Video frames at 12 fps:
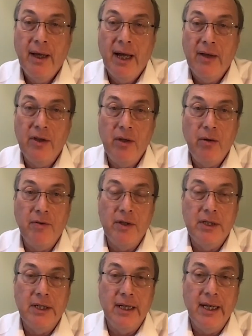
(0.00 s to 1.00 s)
at the
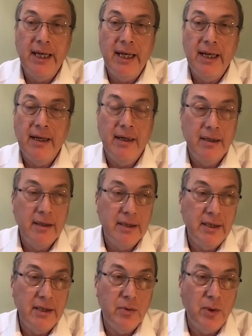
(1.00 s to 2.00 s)
university, a year
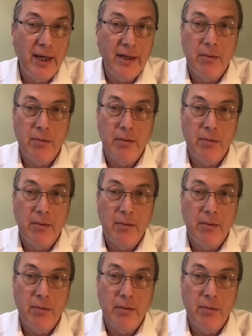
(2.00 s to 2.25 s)
since we had